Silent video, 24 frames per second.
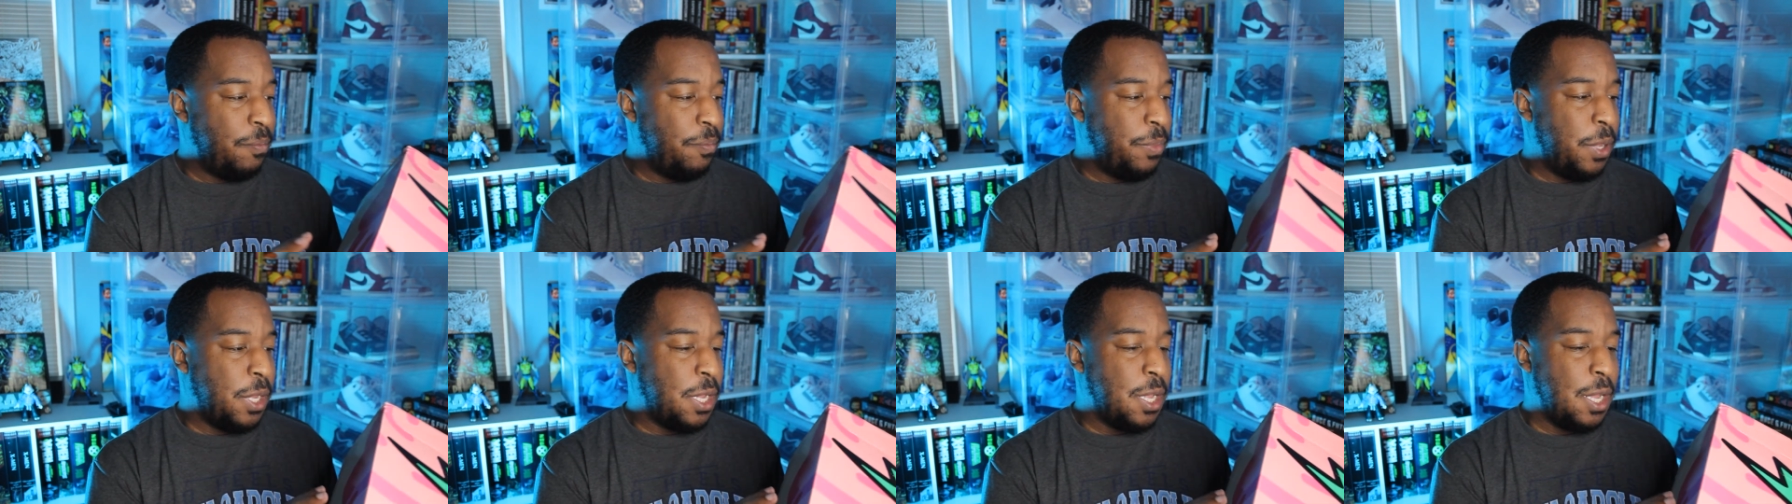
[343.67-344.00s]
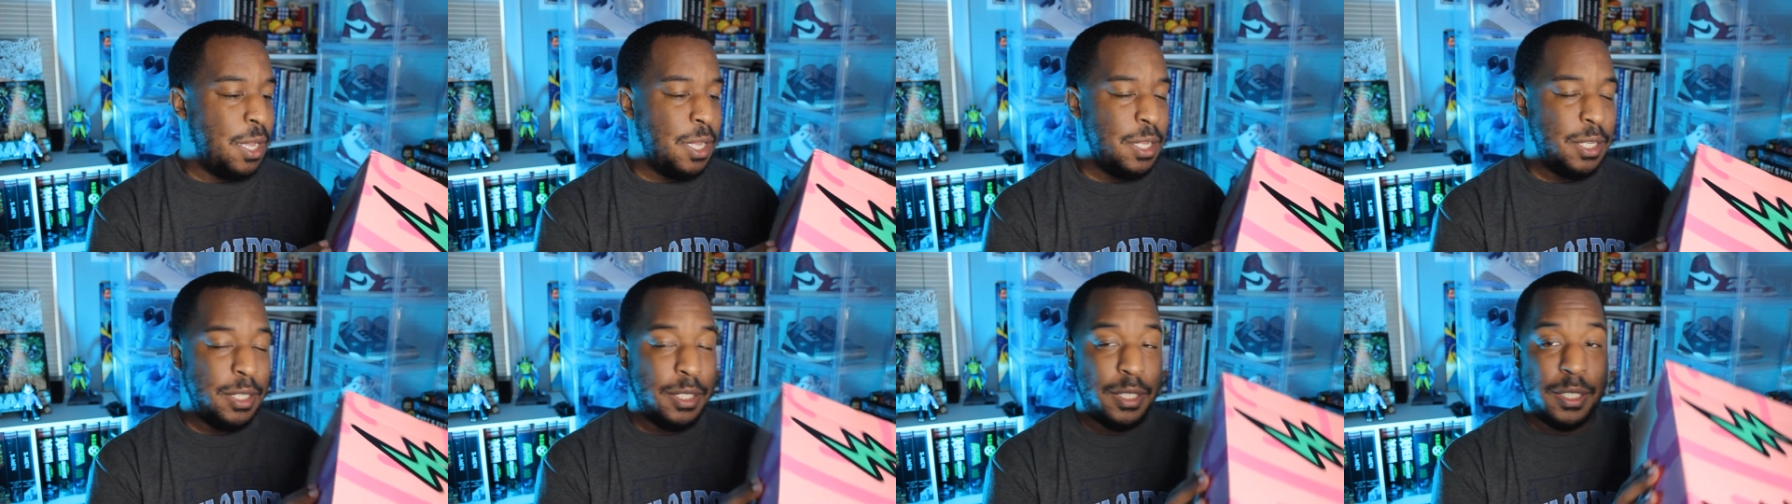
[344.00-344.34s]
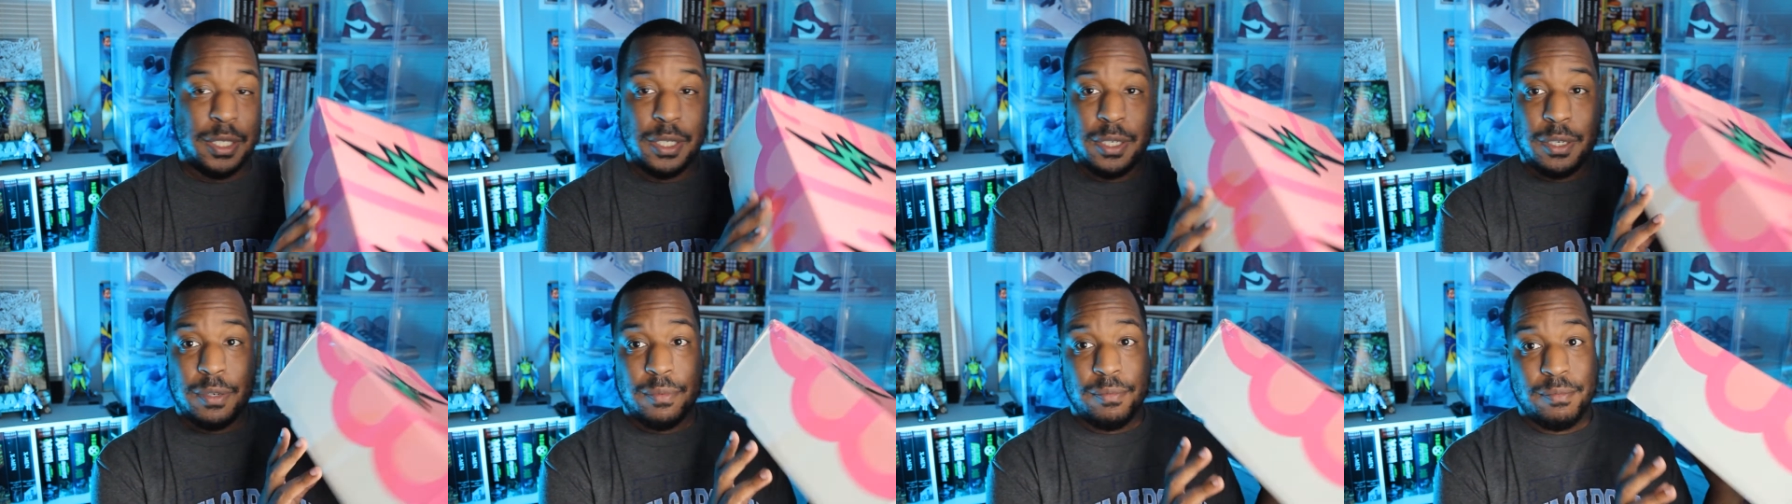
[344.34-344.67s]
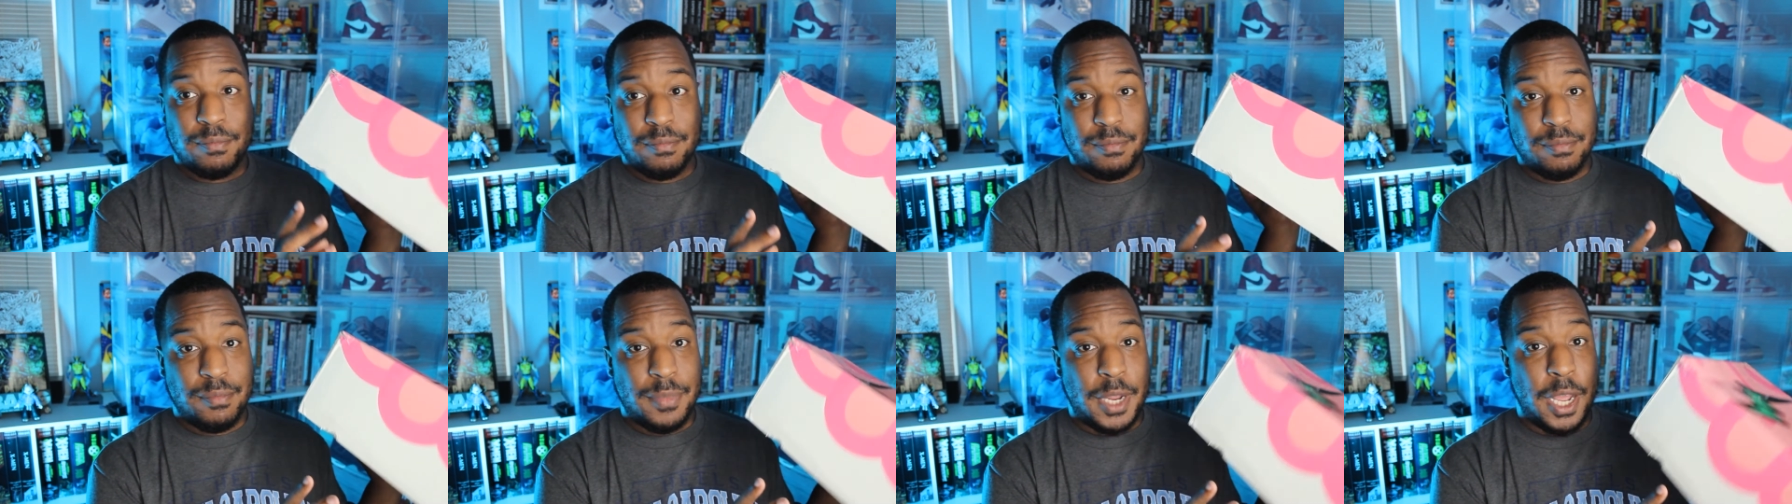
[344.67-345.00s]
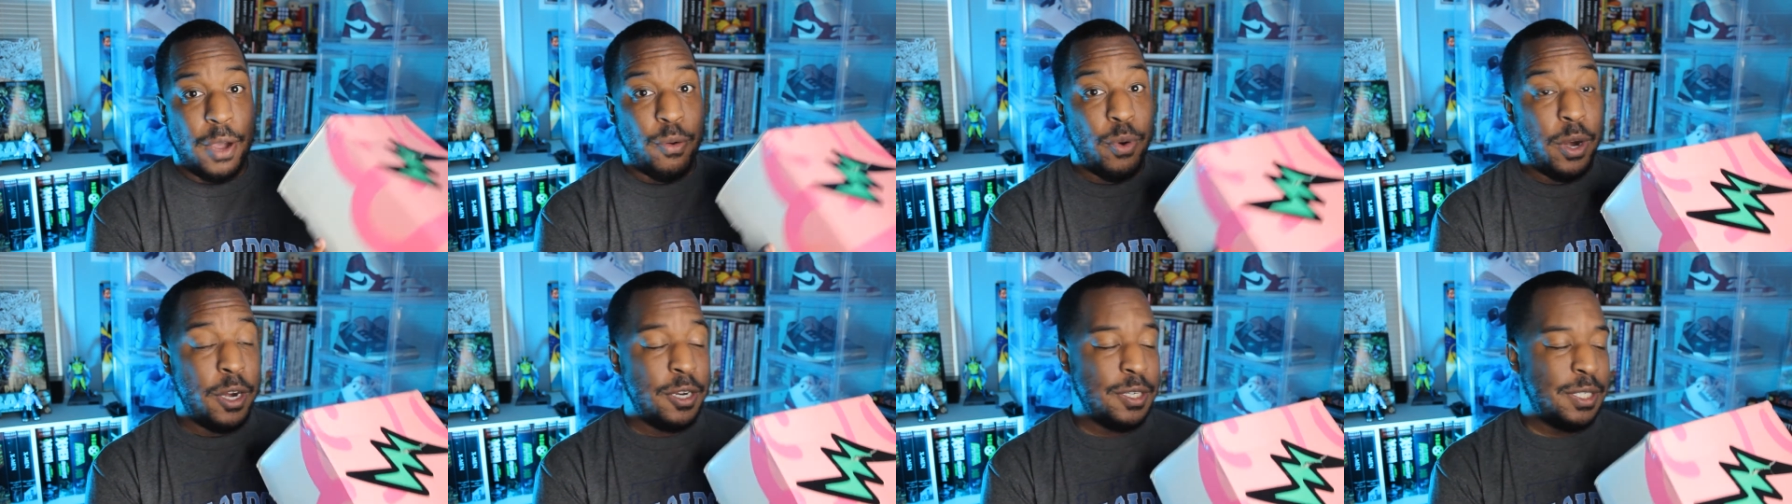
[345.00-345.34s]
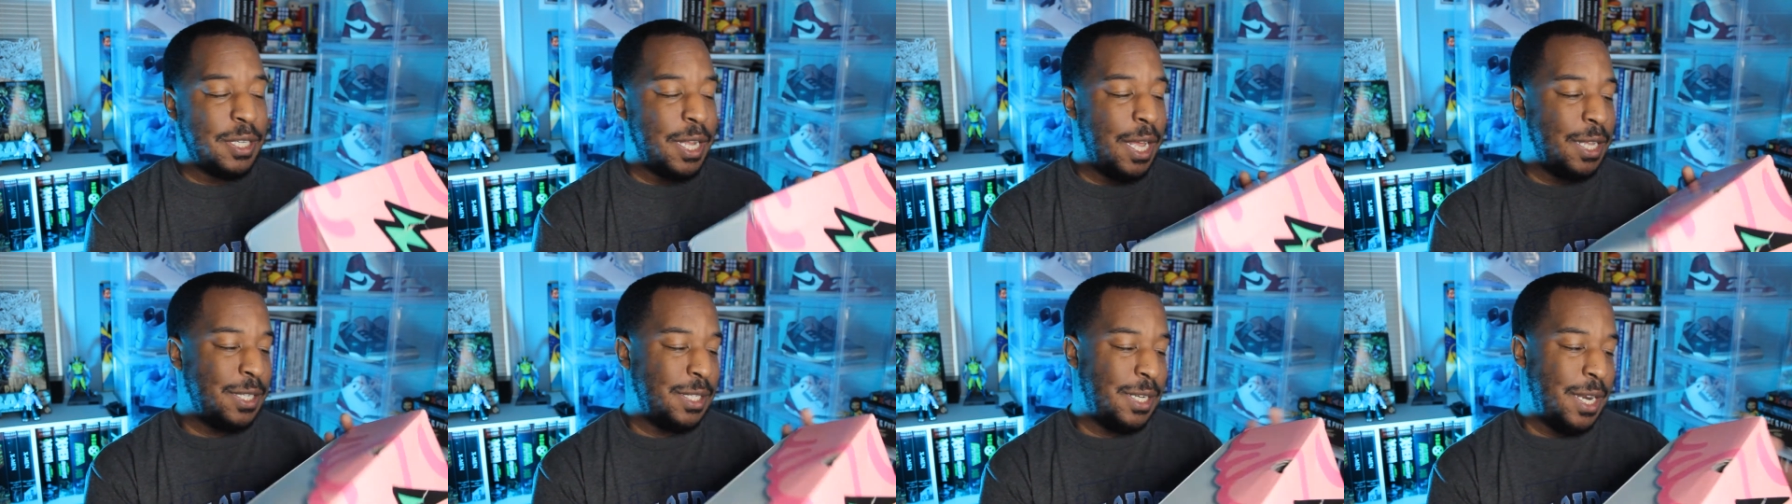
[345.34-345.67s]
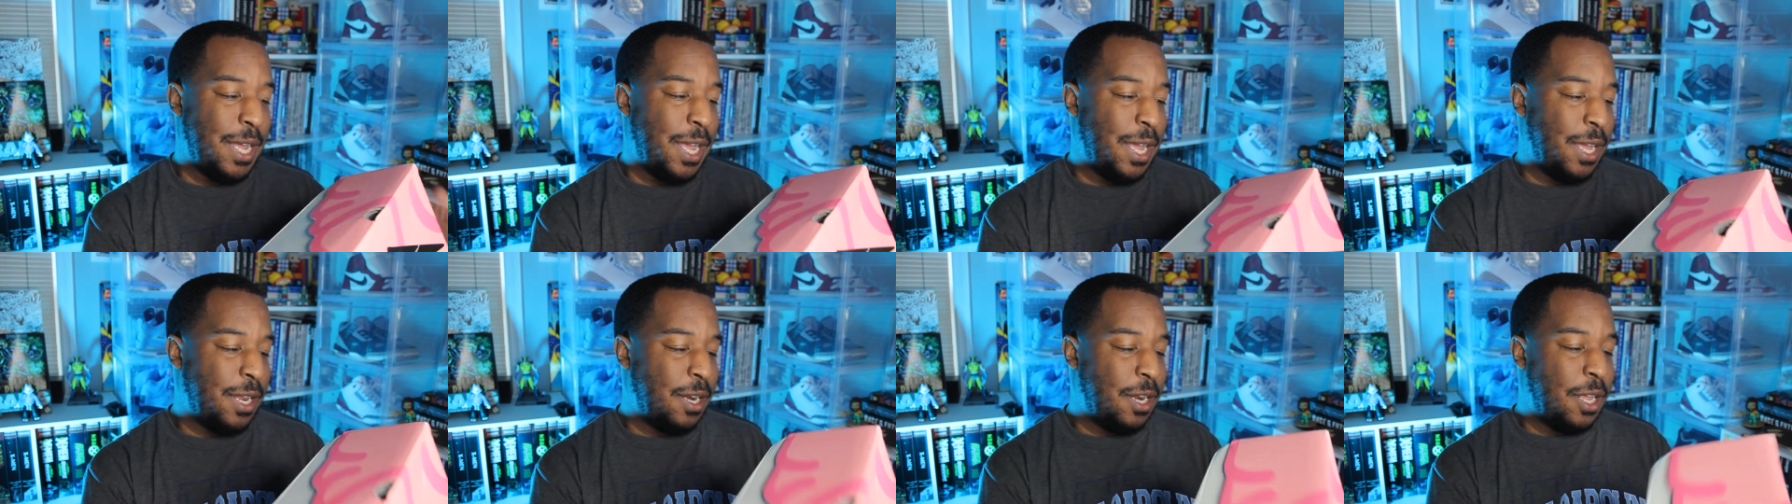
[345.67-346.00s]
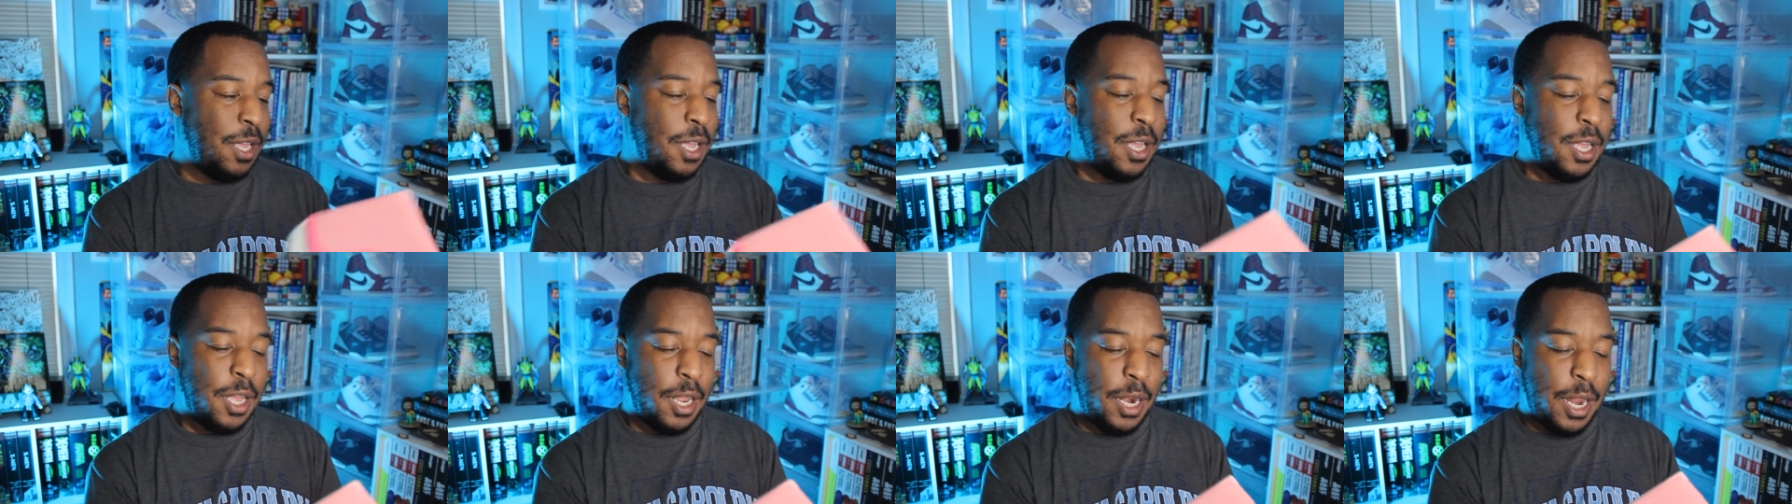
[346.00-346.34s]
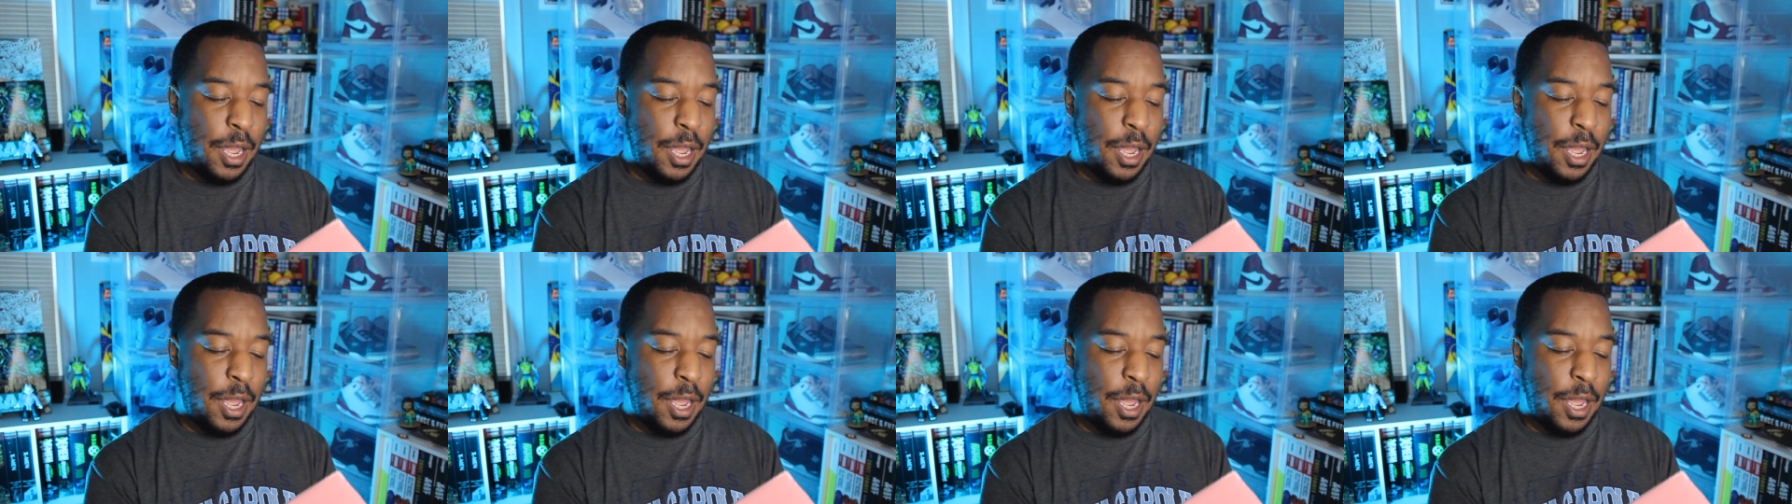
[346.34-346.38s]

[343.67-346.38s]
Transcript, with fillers: because I wear a size nine.